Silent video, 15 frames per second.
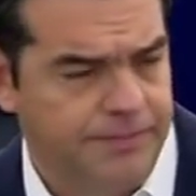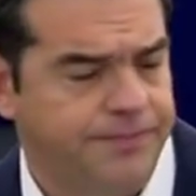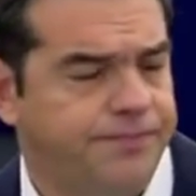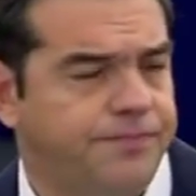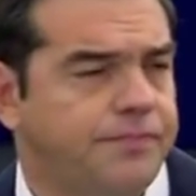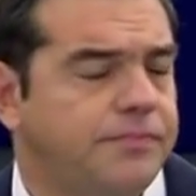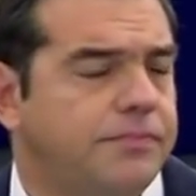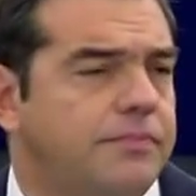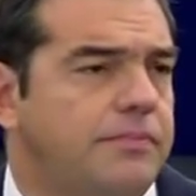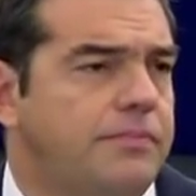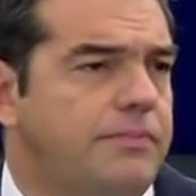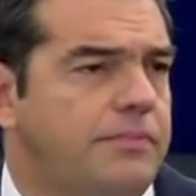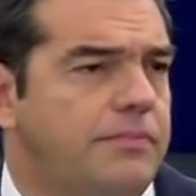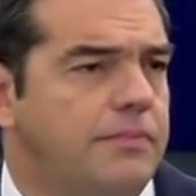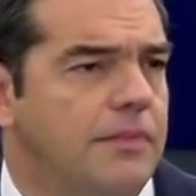So
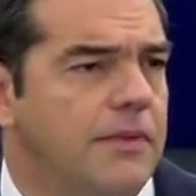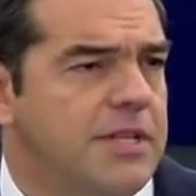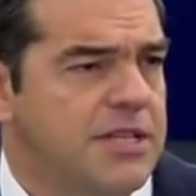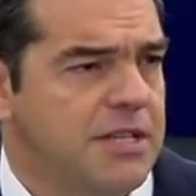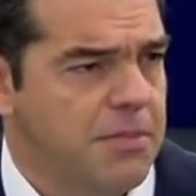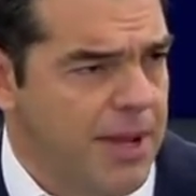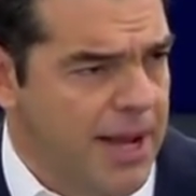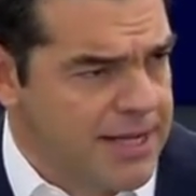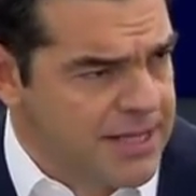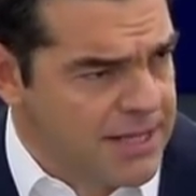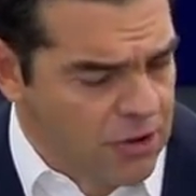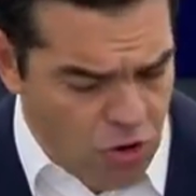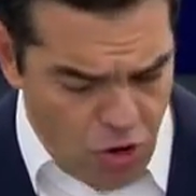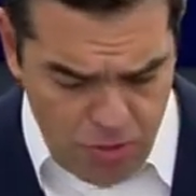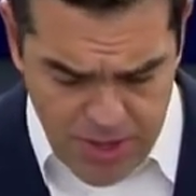we come out of
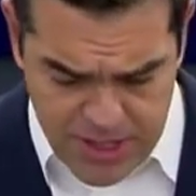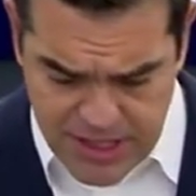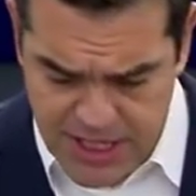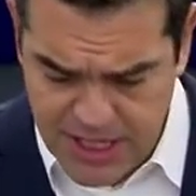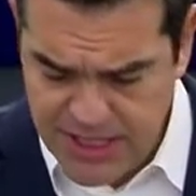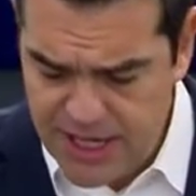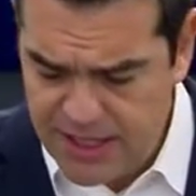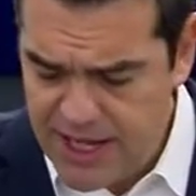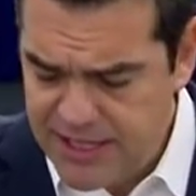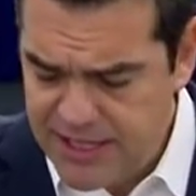this adventure